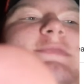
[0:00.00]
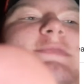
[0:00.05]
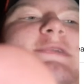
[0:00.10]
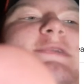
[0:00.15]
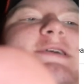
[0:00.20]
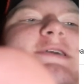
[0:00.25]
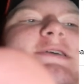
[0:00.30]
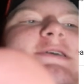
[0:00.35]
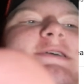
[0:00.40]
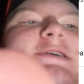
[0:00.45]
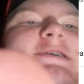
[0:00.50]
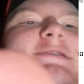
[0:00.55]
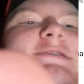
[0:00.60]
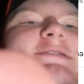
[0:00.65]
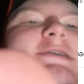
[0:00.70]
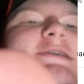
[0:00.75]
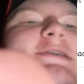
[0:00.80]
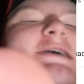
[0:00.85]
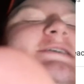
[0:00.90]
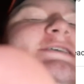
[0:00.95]

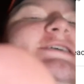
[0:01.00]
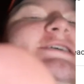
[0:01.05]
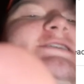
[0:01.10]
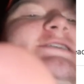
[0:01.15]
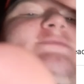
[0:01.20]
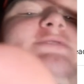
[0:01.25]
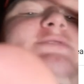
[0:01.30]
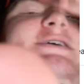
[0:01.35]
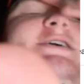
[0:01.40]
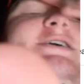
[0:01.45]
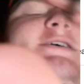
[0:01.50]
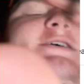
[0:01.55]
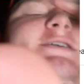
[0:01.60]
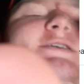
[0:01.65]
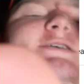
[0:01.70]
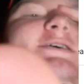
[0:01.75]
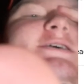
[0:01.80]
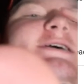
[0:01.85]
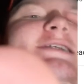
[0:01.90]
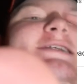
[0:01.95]
that's his prank on
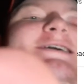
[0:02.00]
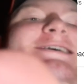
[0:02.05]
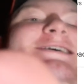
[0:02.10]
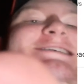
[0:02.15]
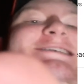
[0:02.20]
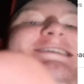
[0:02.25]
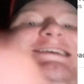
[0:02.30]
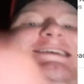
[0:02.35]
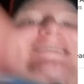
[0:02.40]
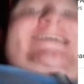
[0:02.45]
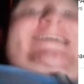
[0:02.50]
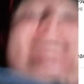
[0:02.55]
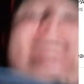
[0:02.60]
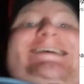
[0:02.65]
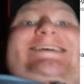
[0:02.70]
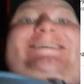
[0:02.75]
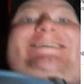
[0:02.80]
her last year.